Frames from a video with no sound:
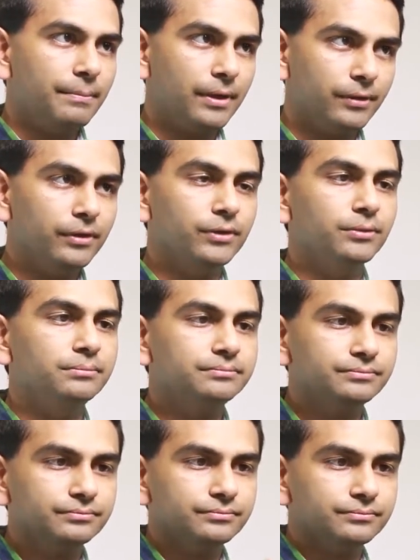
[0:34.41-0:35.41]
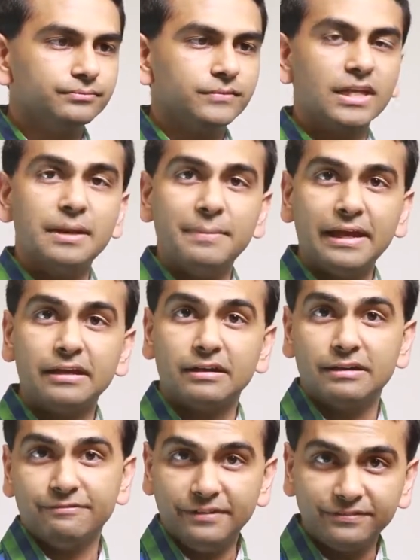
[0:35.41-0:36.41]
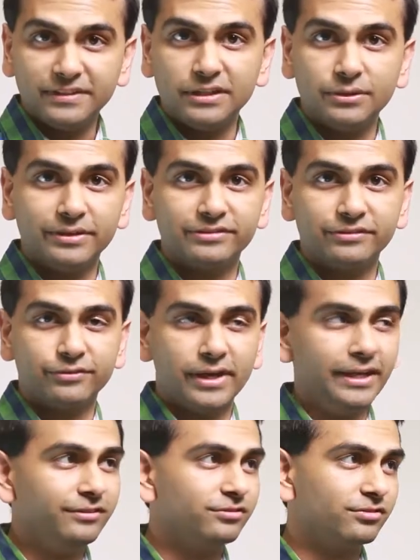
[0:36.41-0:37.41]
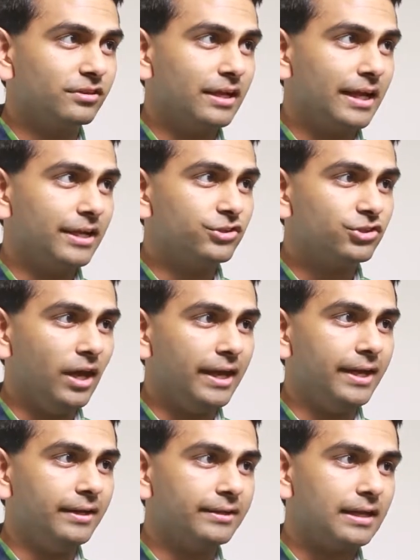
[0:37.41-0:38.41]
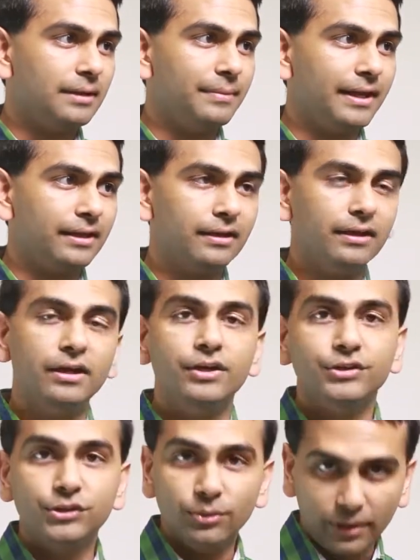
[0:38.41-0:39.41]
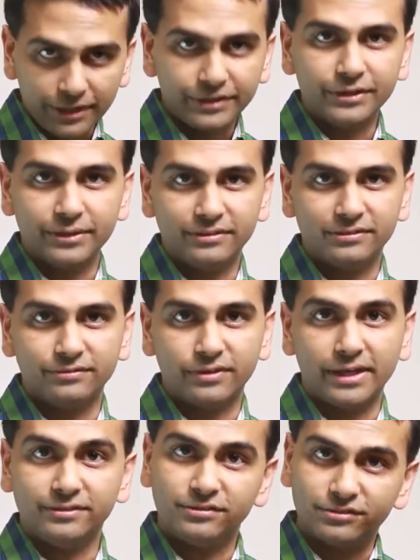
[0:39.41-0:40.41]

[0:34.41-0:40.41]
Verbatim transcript: Peru can make 50 units of rice and China can make 200 units of rice.